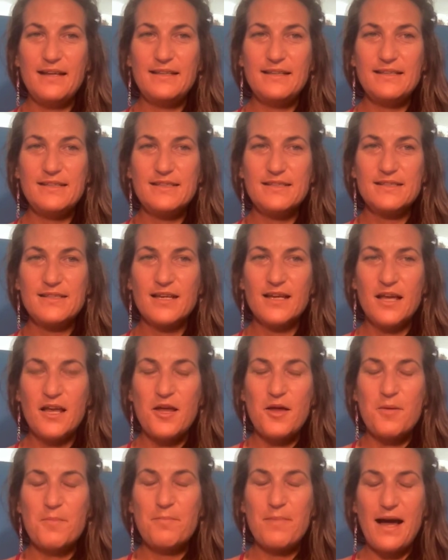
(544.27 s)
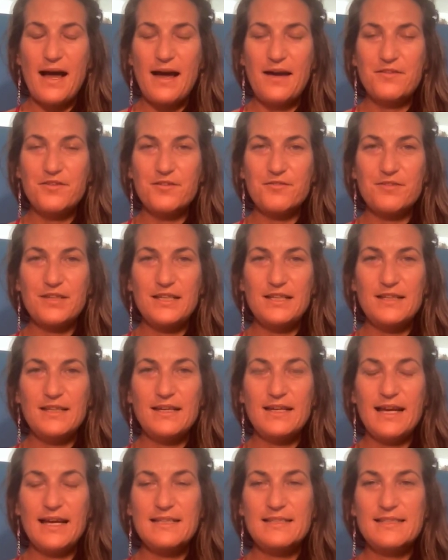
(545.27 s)
this path of
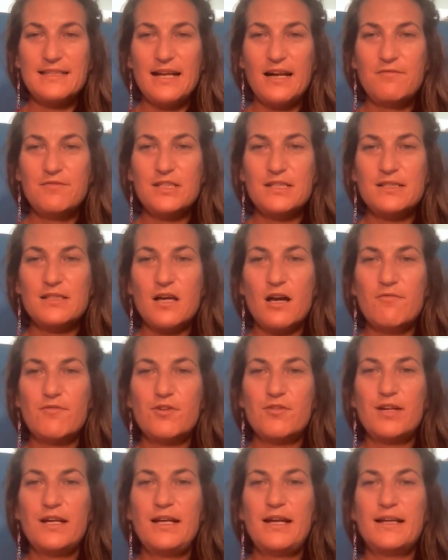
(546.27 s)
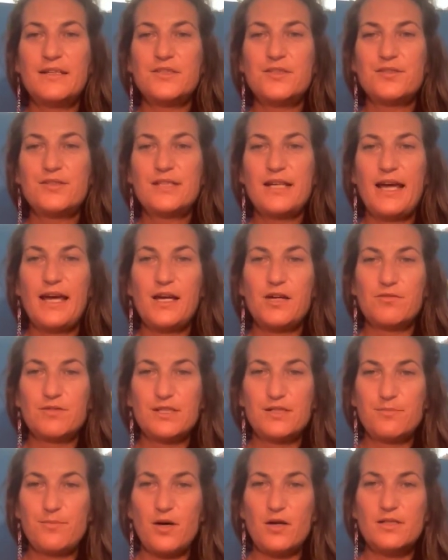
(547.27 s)
healing and self-discovery, and to take
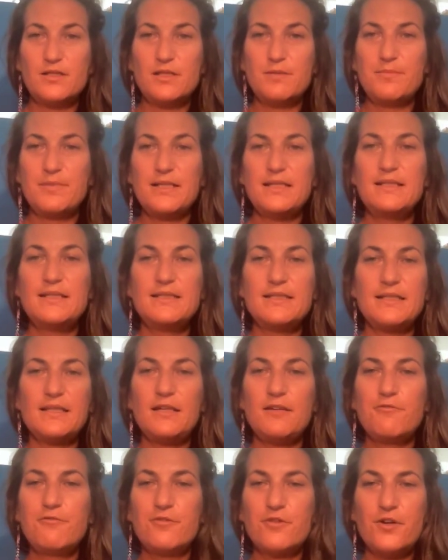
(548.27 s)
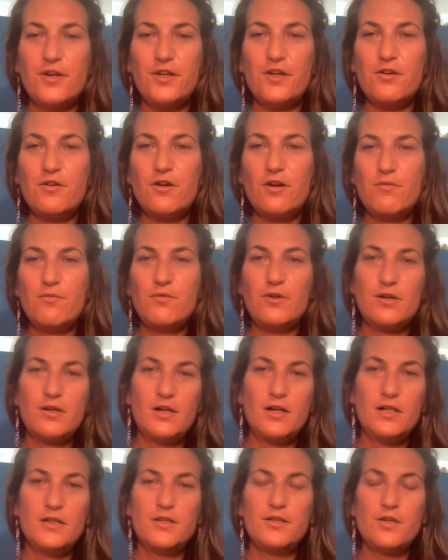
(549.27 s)
responsibility for your
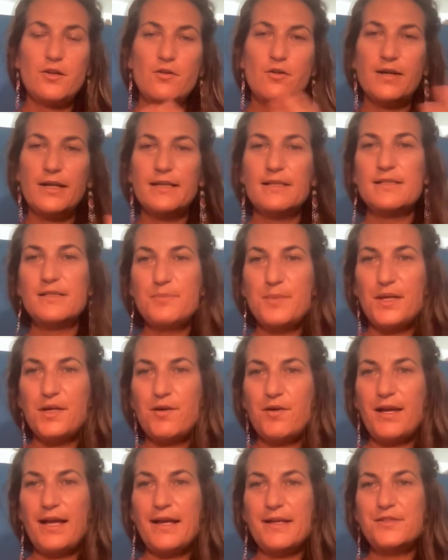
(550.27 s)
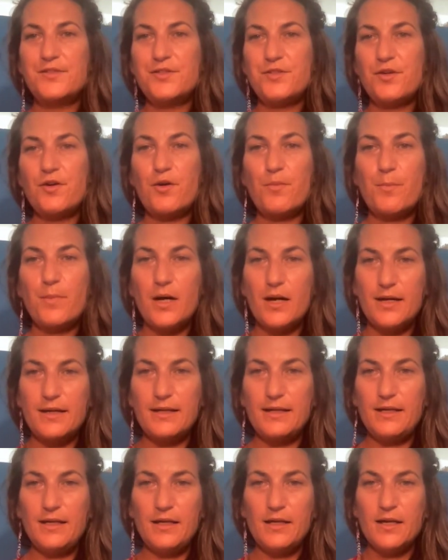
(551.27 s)
world, your experience, your
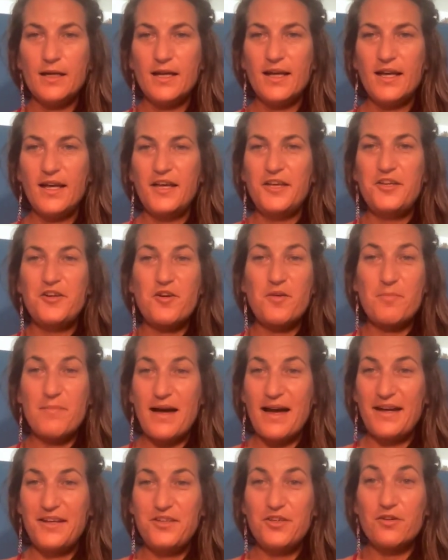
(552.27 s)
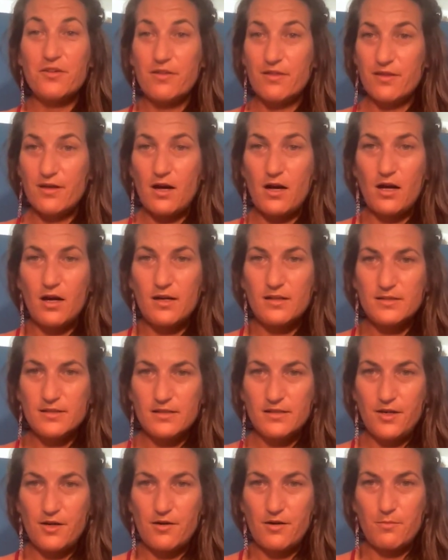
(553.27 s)
body, your mind, your thoughts,
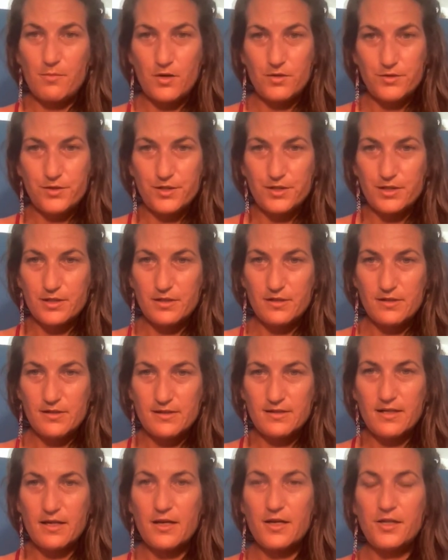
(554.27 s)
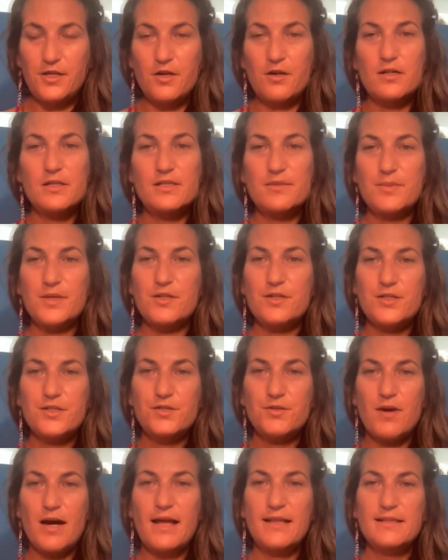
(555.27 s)
your emotions, your
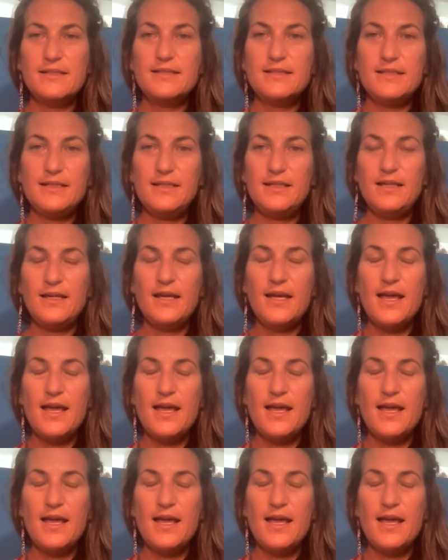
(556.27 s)
spirituality,